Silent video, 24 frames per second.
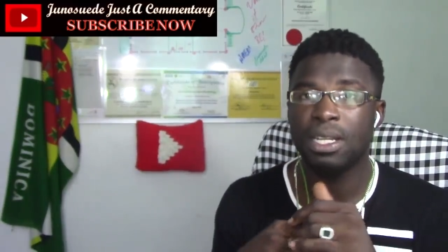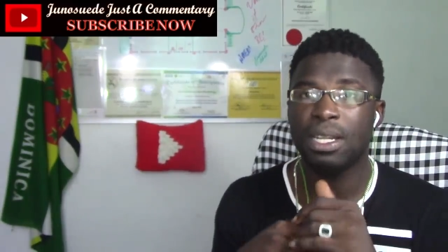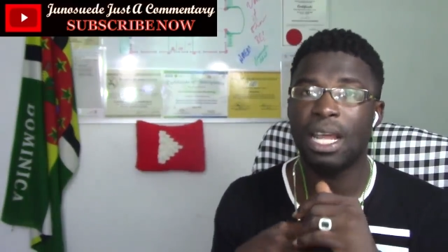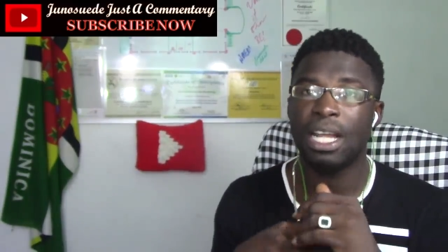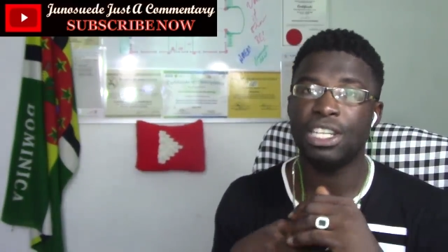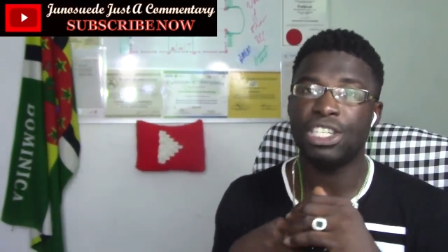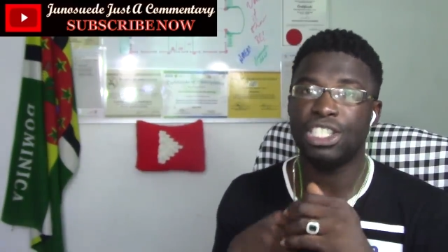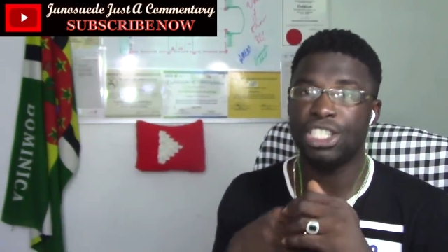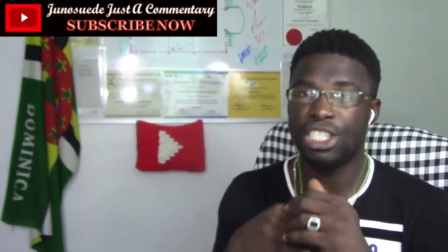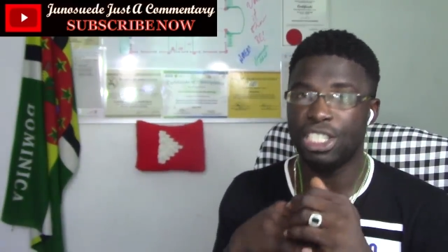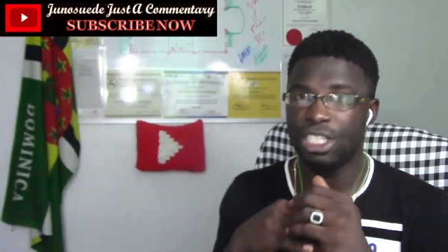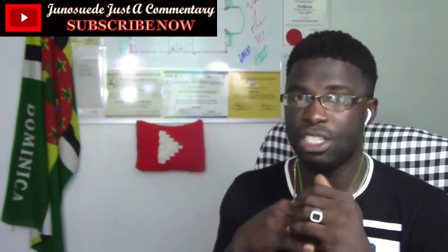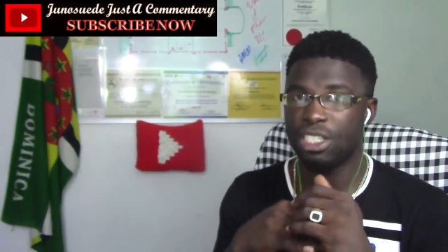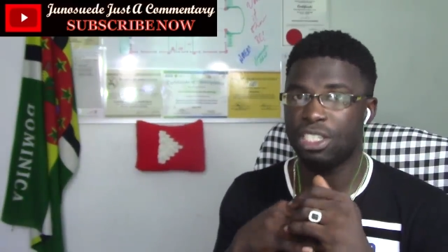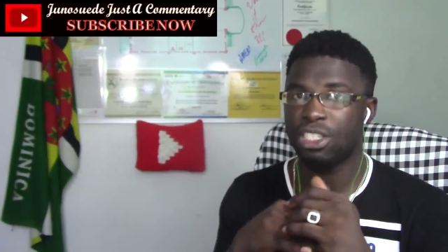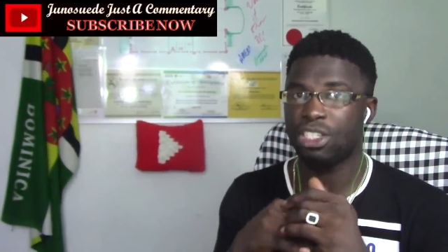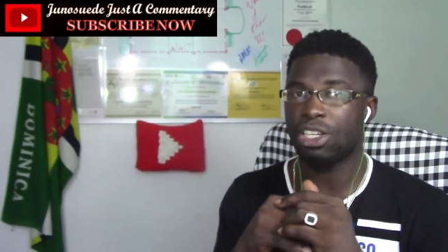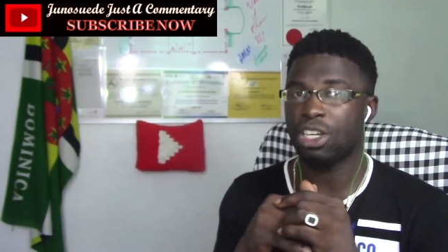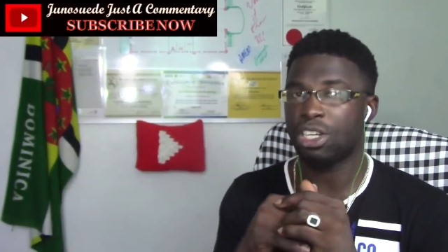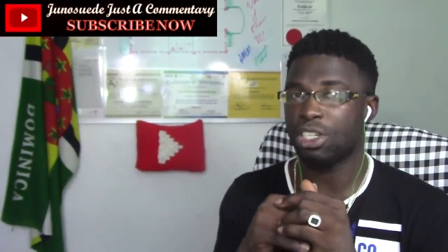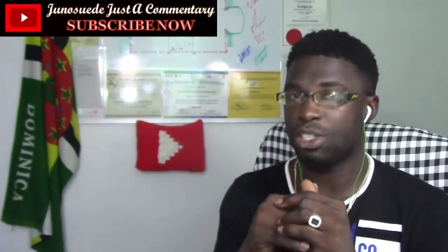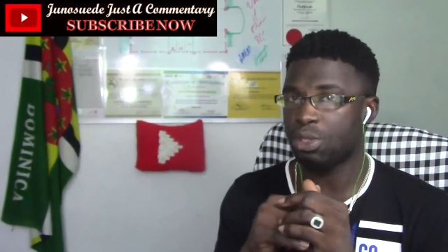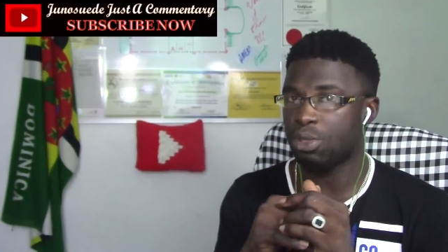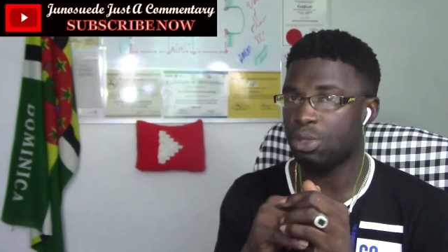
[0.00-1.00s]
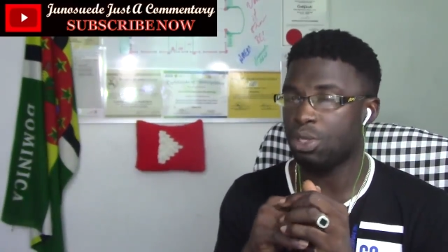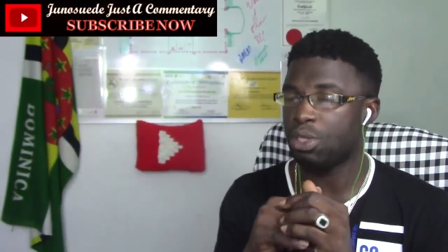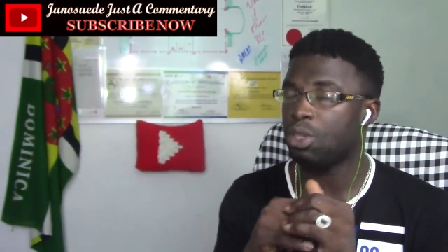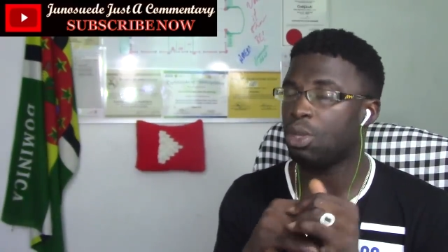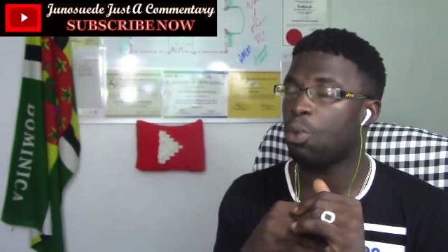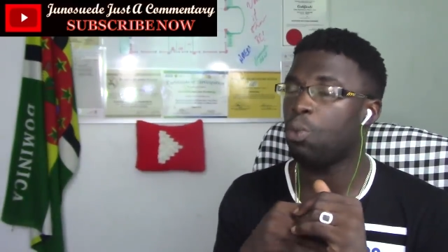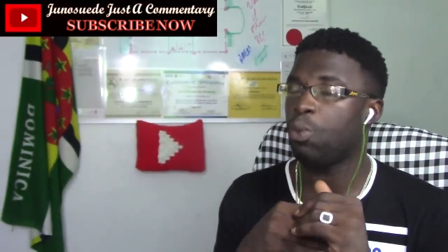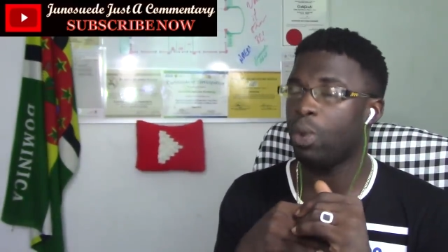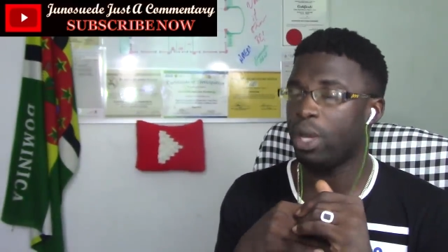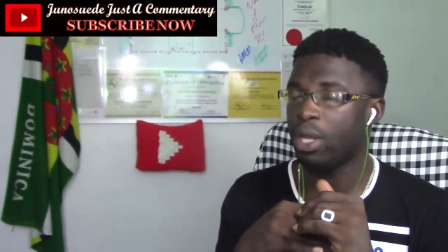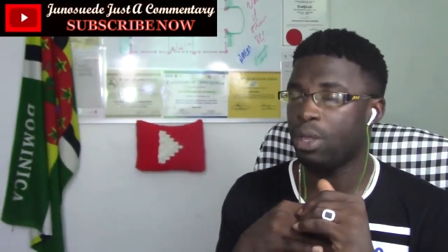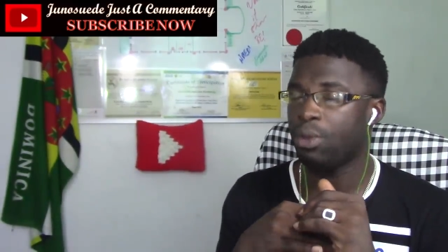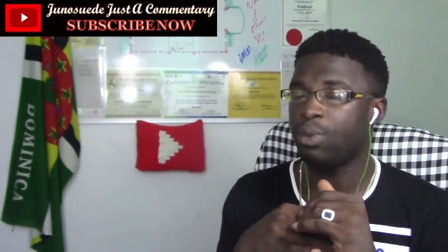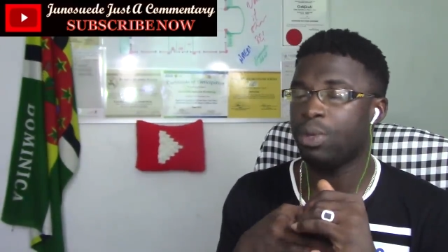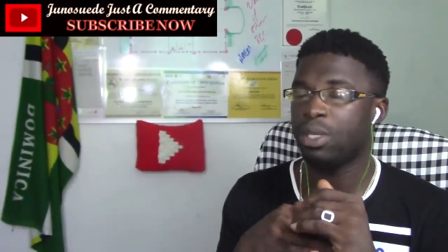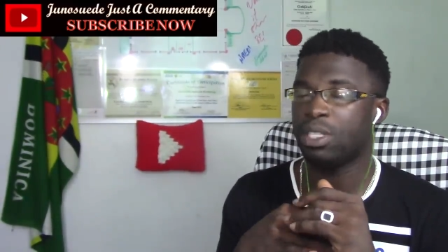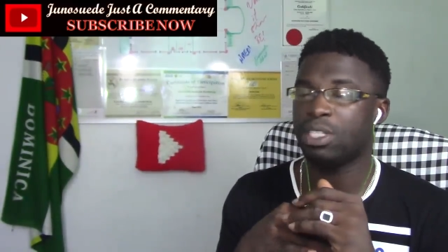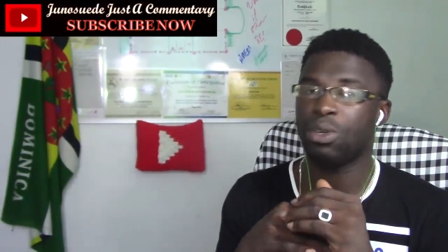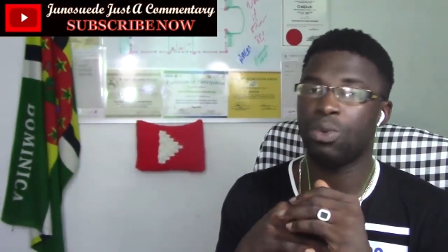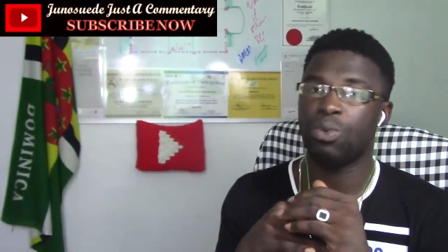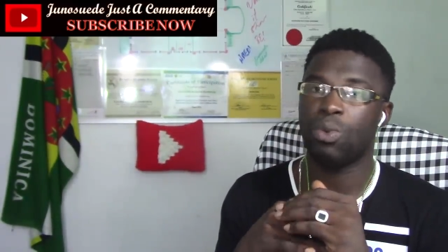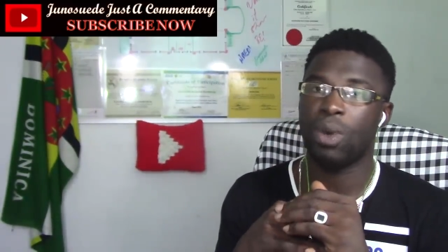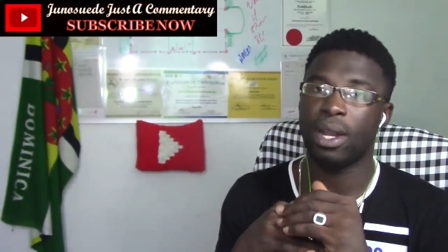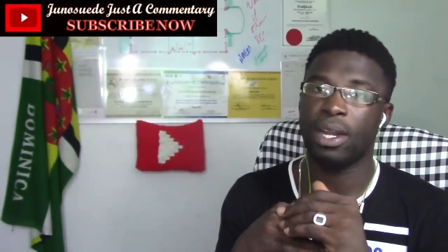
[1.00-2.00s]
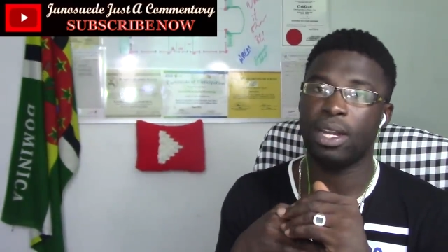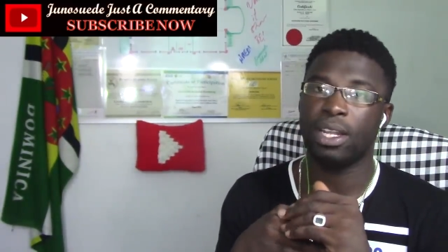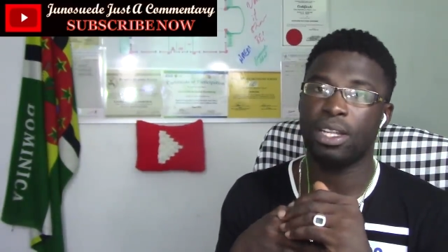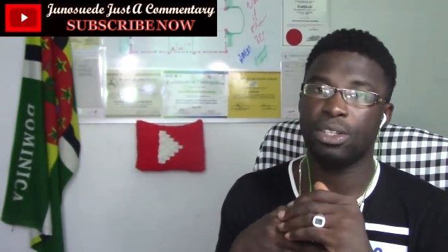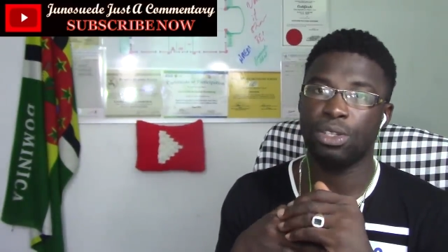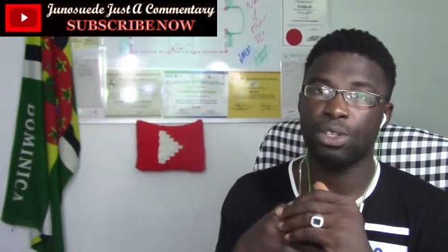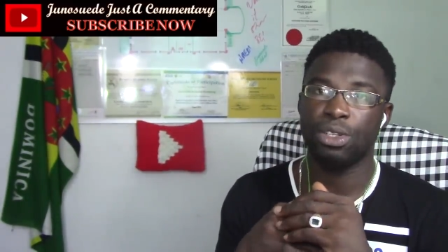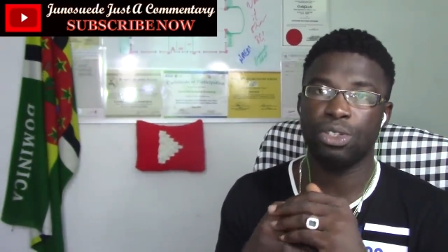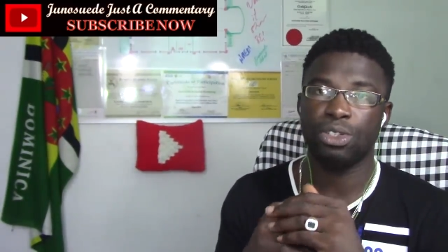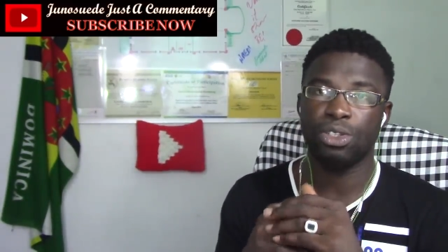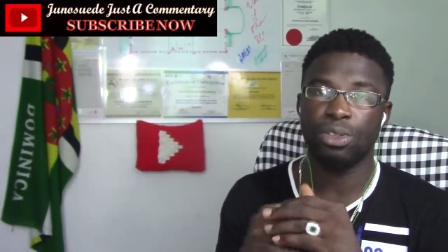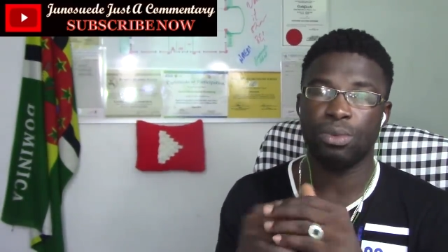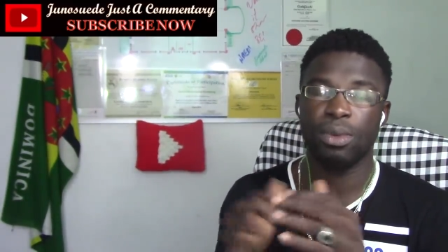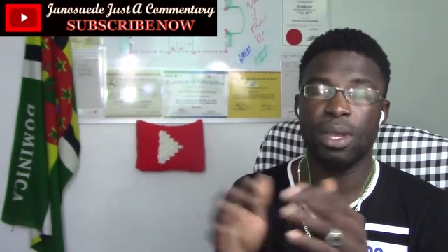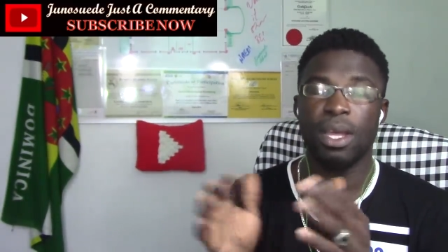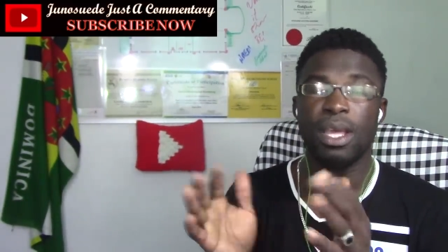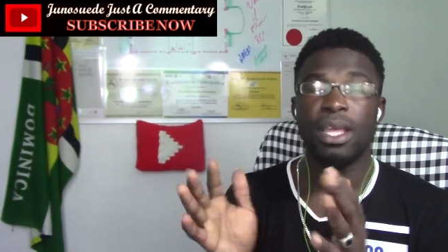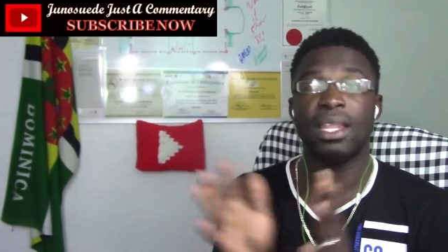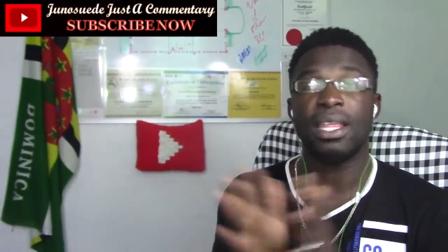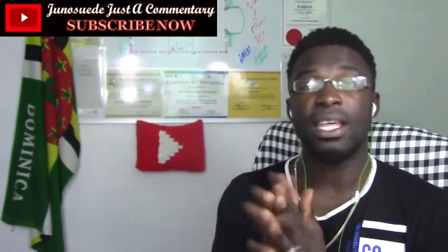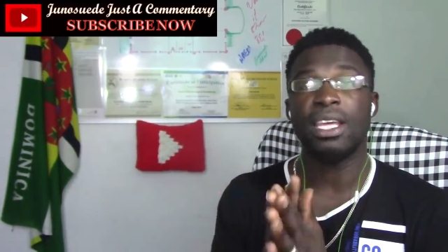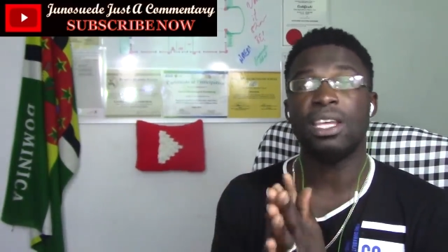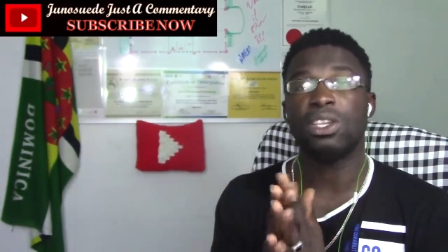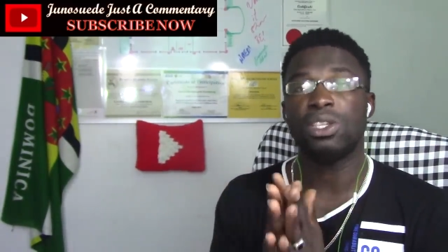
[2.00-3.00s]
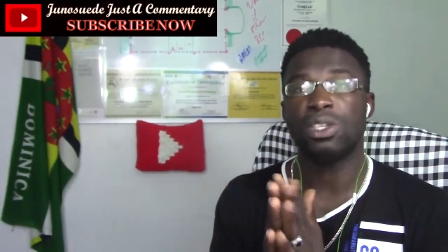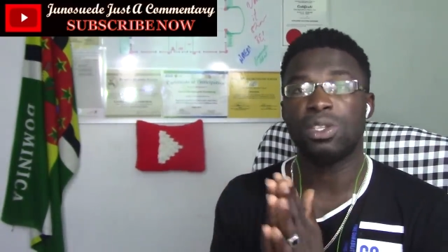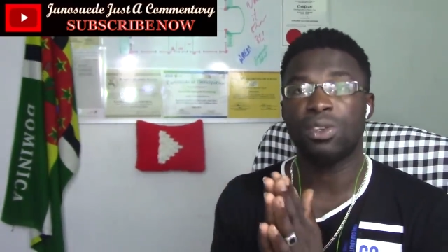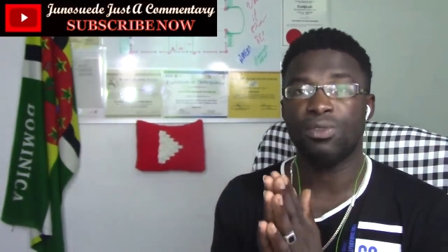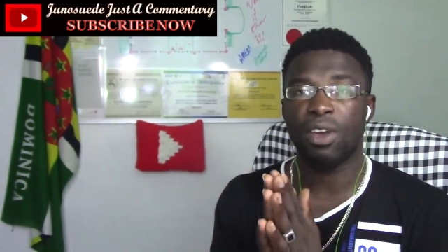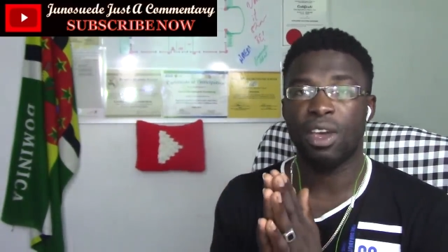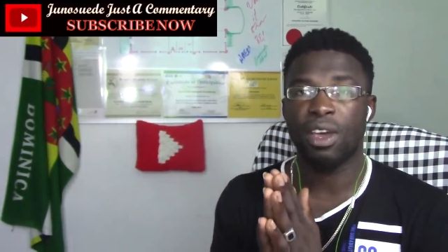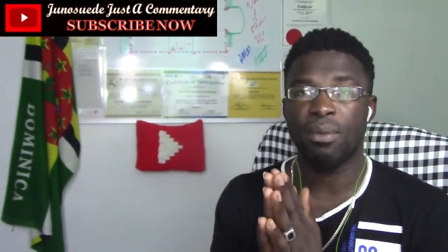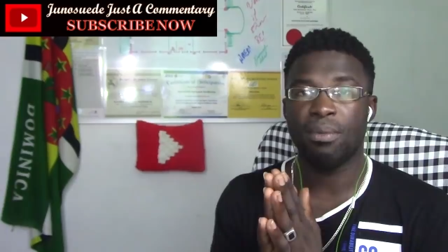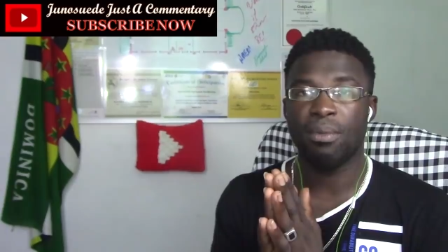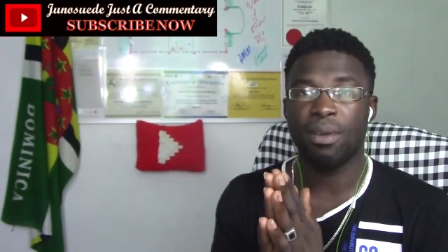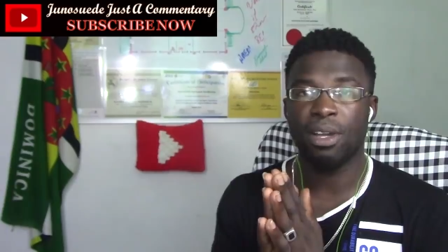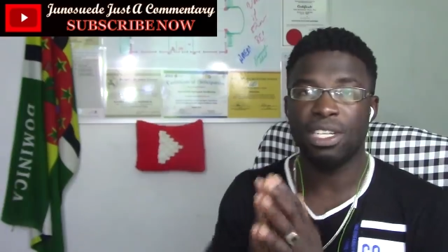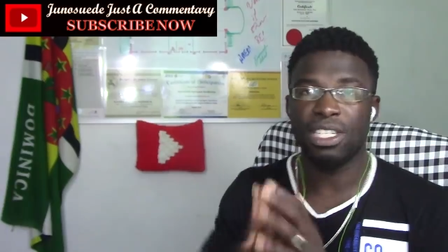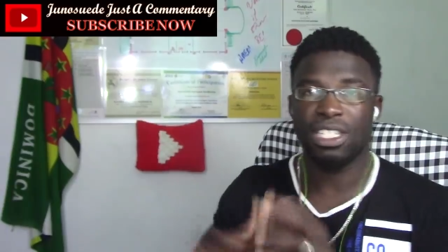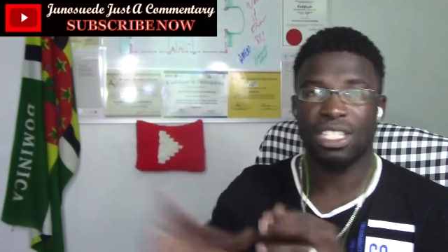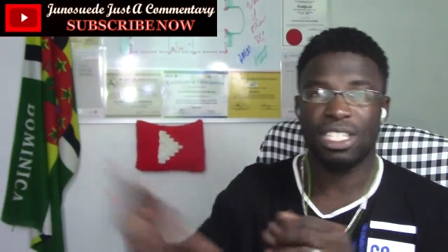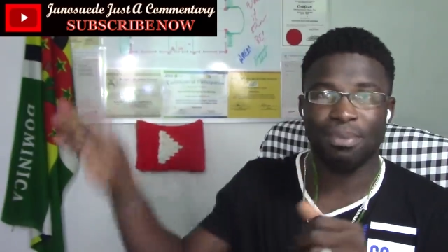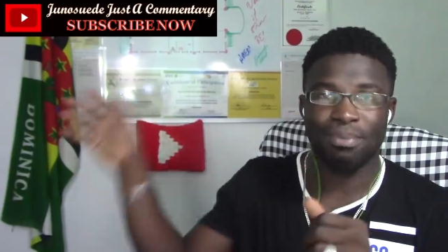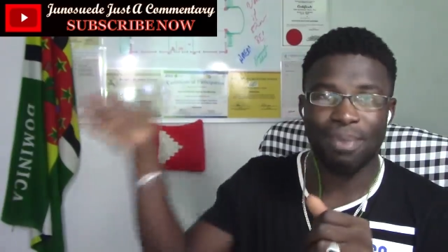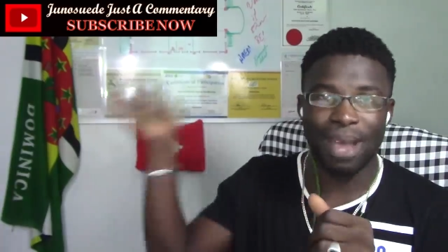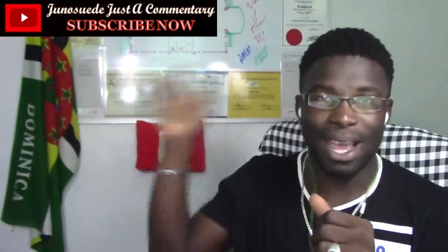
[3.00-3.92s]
that Jedz just will return one day to YouTube. Thank you so very much.